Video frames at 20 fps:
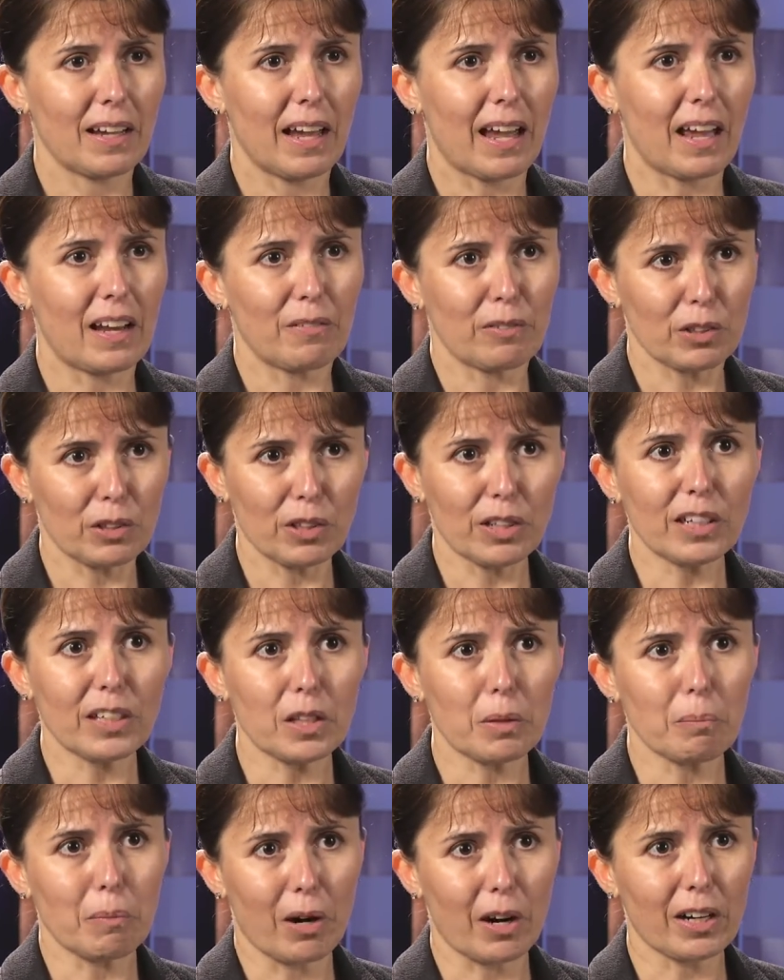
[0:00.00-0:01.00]
And if you look
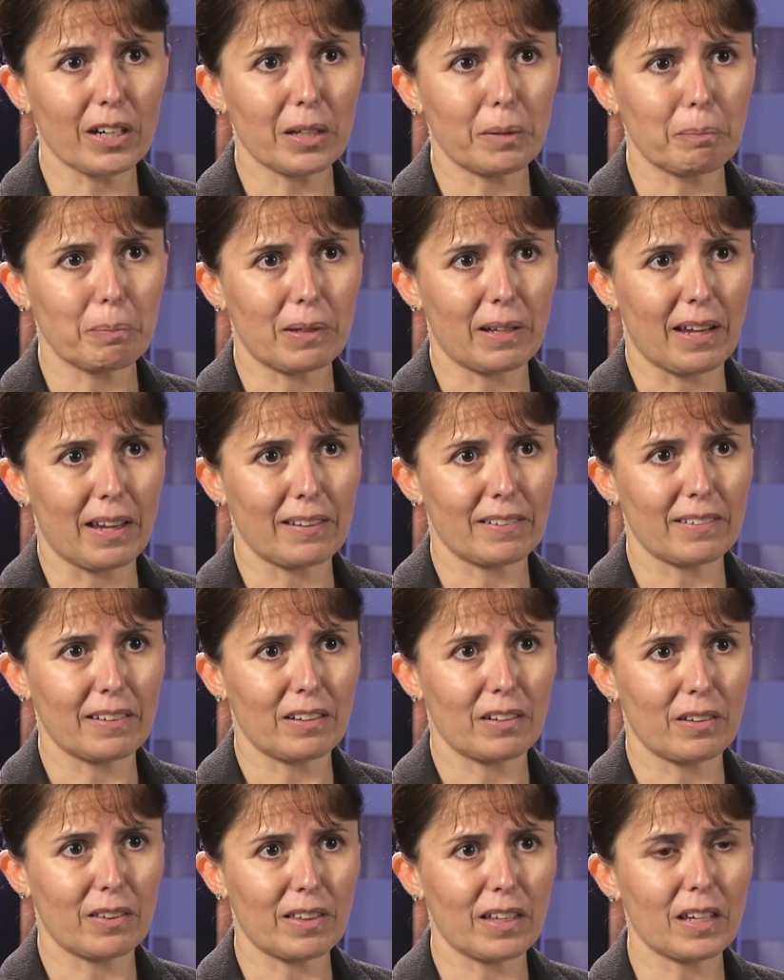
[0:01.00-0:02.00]
at the marketplace
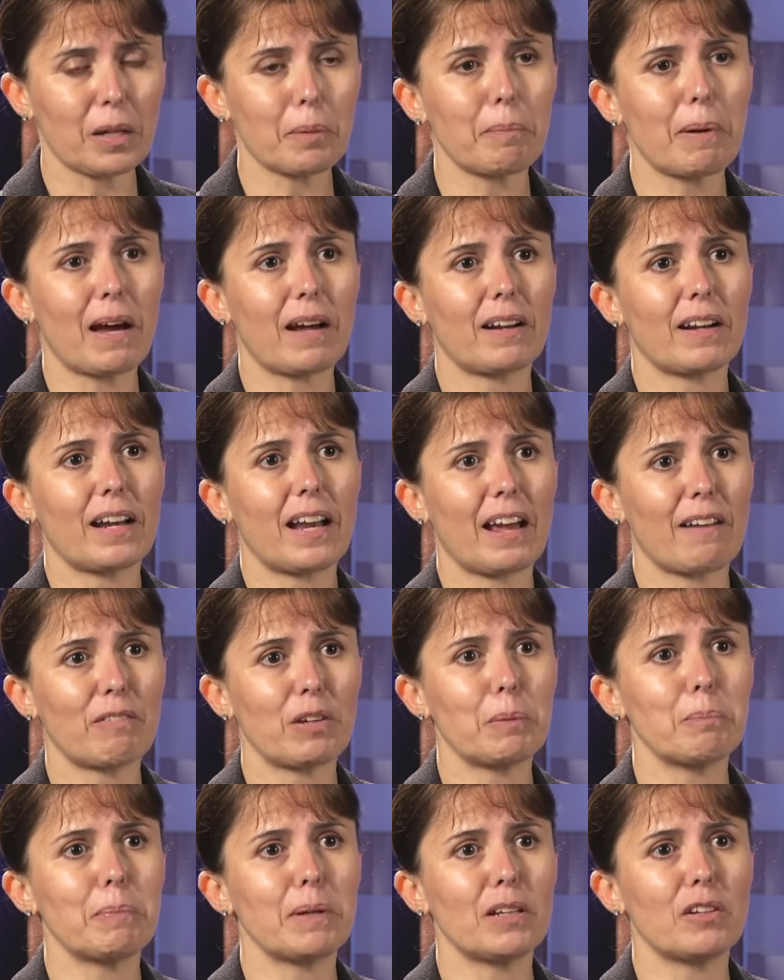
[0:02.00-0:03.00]
and you think about it
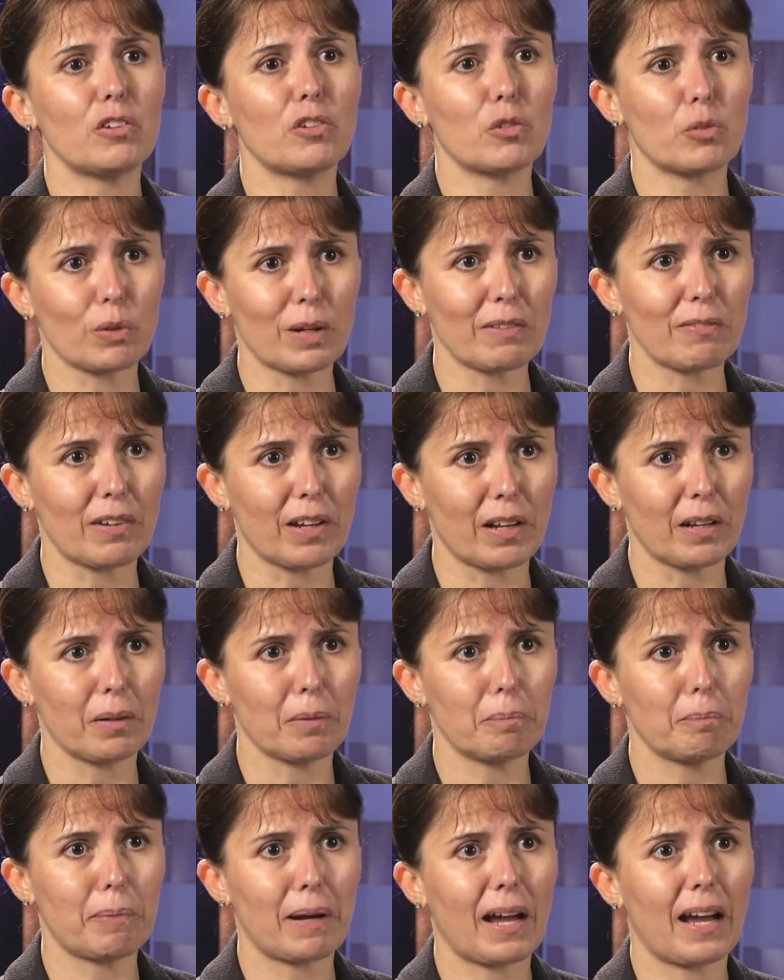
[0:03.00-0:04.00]
having been
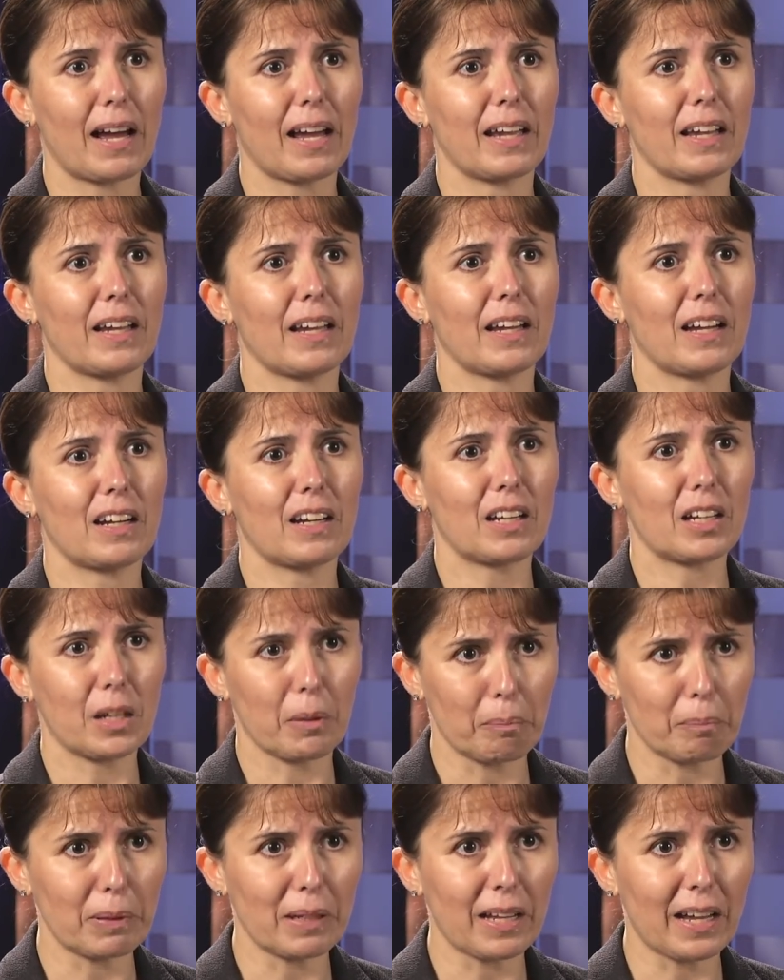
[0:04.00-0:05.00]
driven by
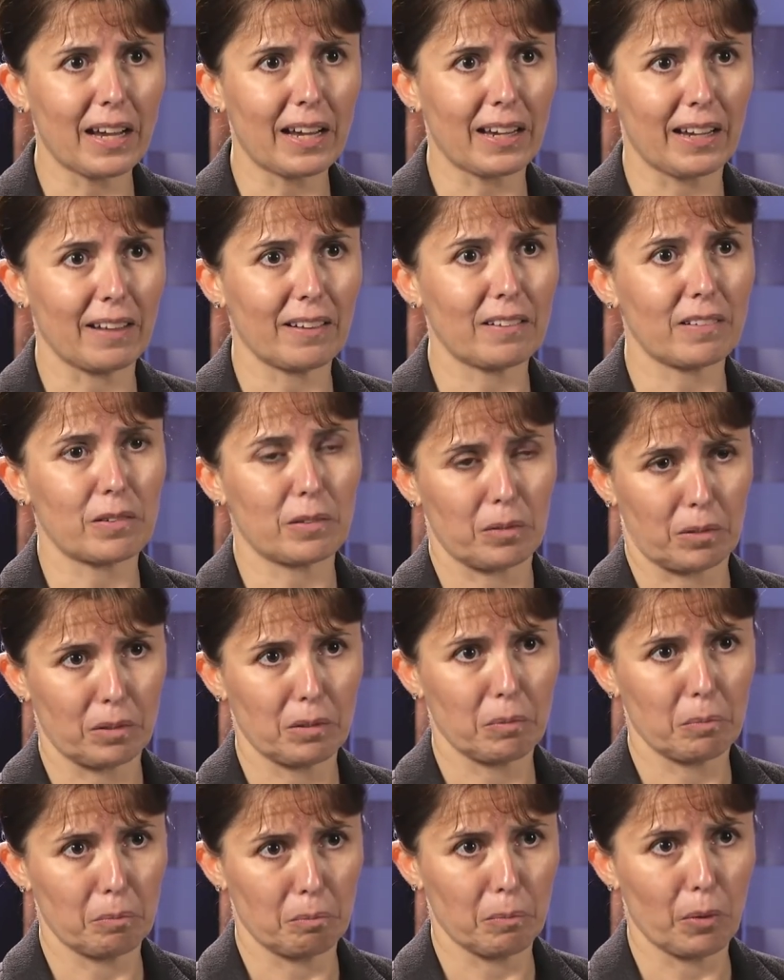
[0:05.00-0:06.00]
compliance
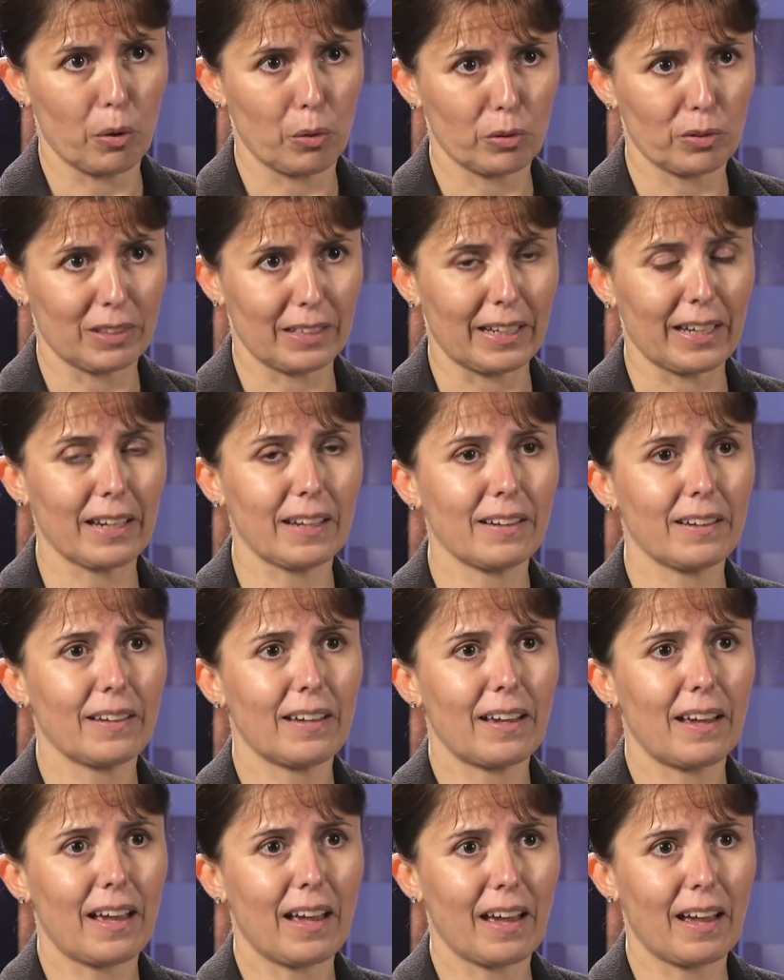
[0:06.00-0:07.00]
mostly
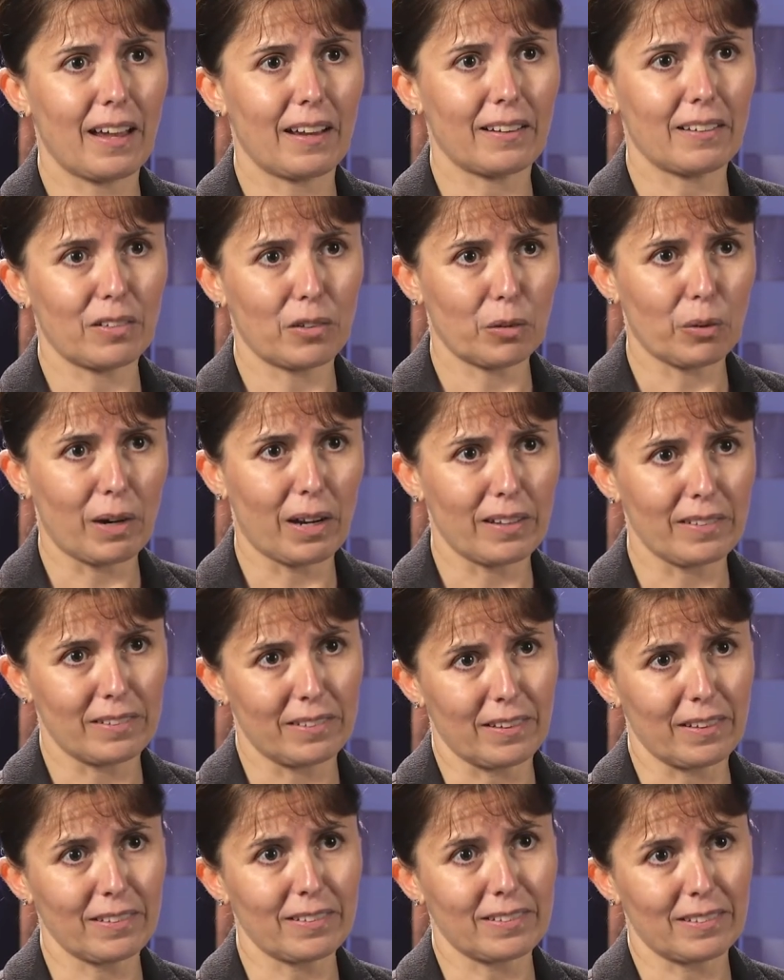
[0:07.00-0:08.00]
and
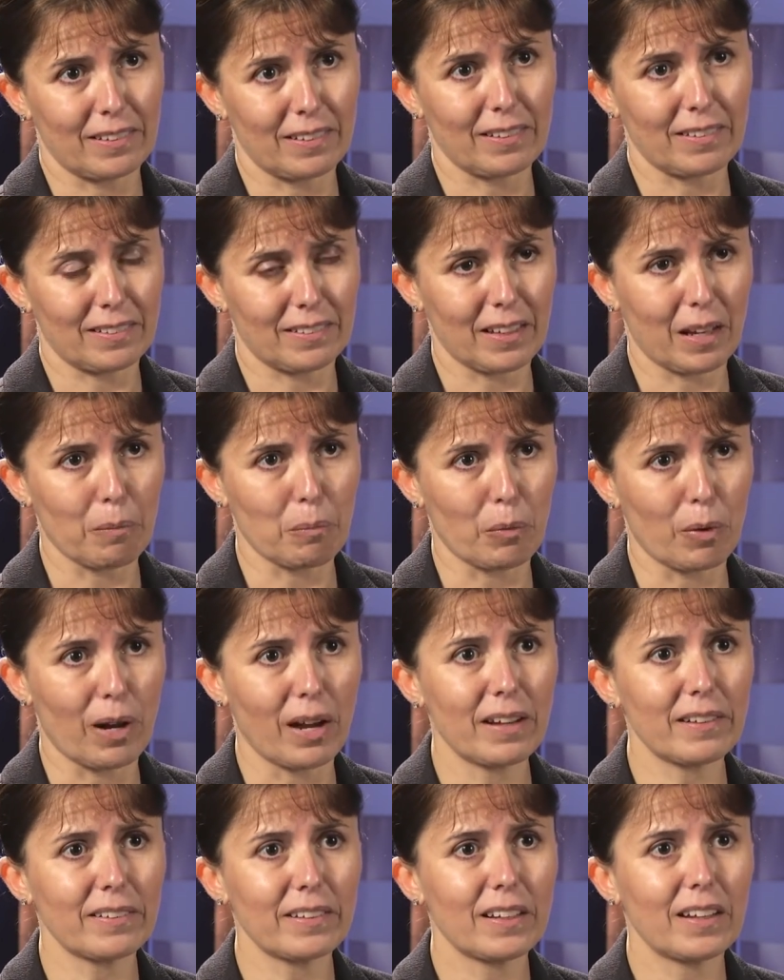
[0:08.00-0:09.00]
crisis
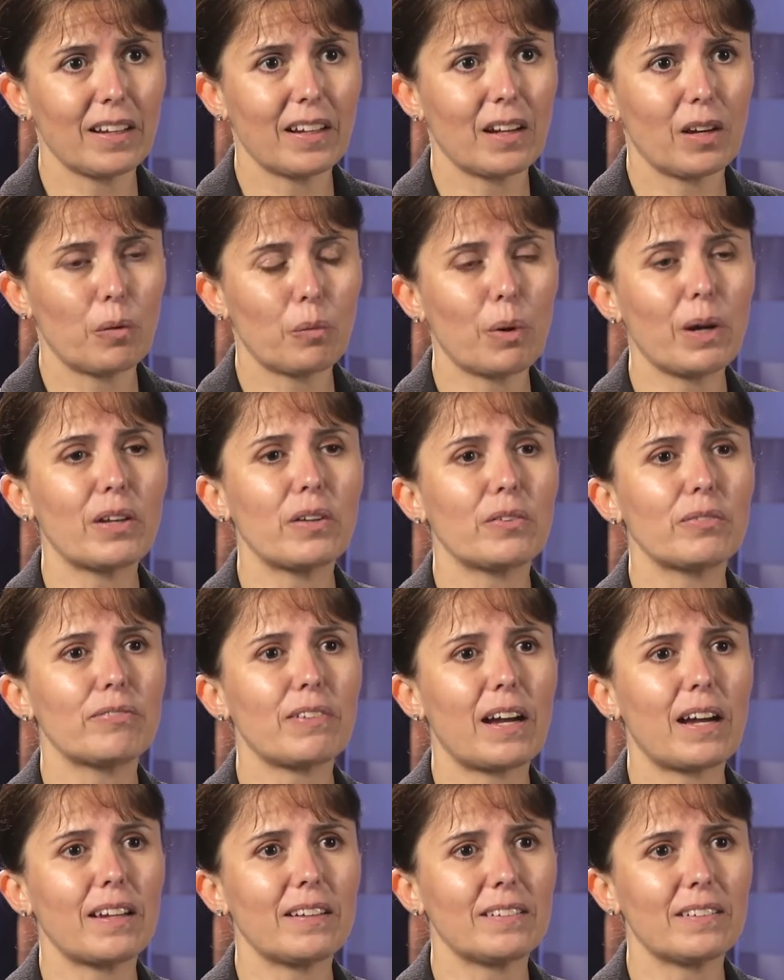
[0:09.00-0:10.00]
somewhat, what you
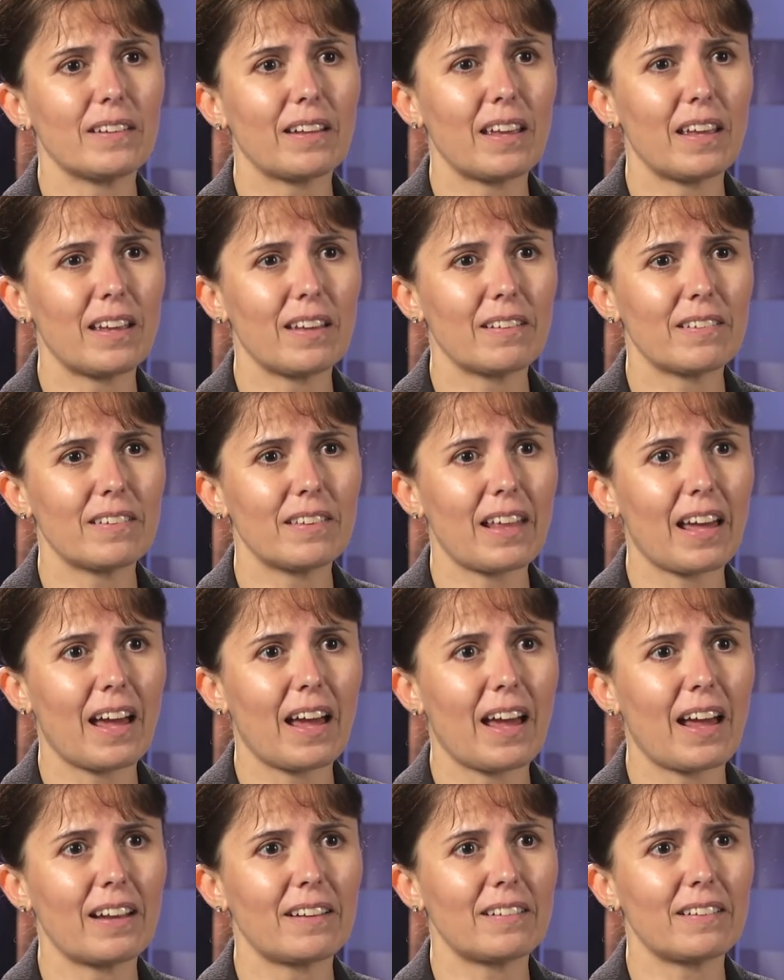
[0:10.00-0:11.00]
find is
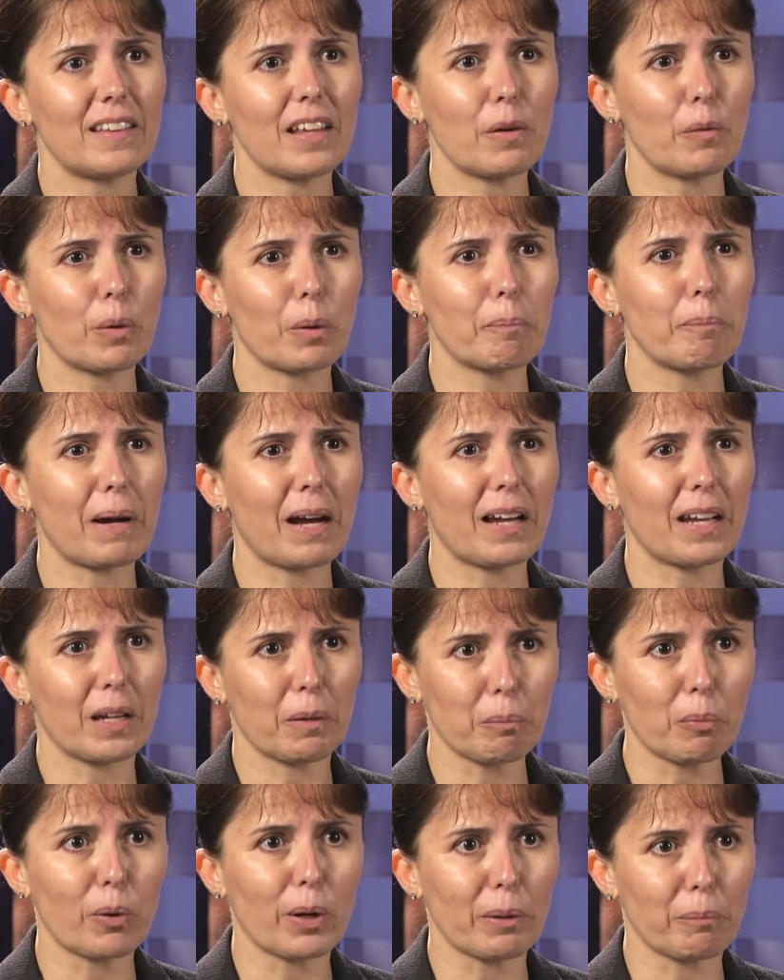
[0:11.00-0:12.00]
that they were
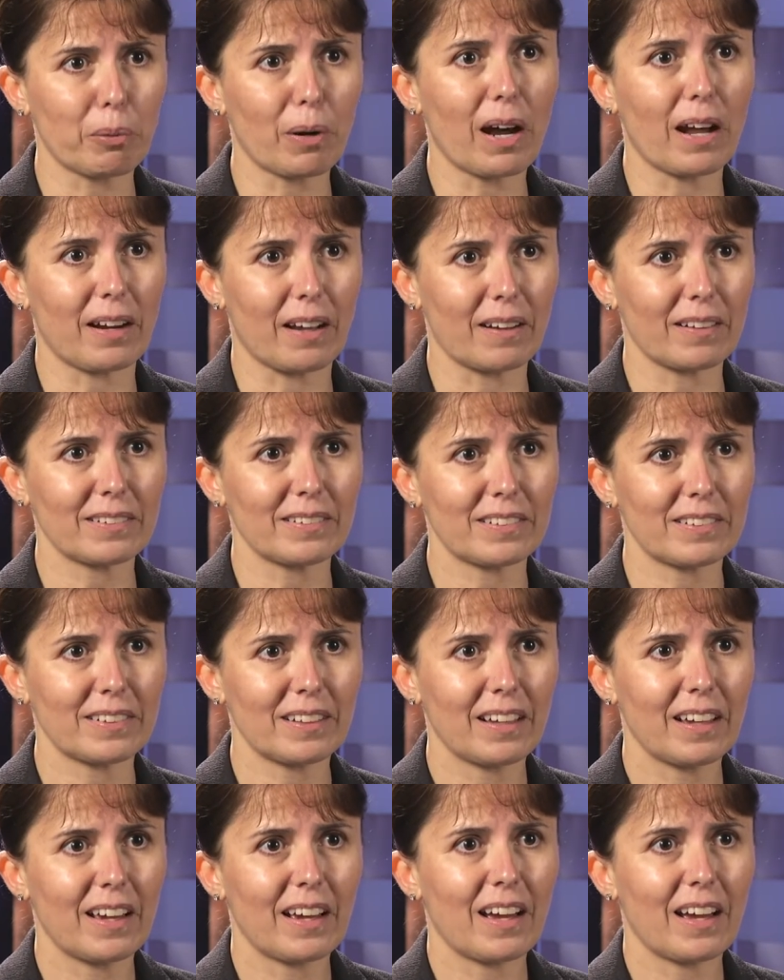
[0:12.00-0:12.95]
buying point products.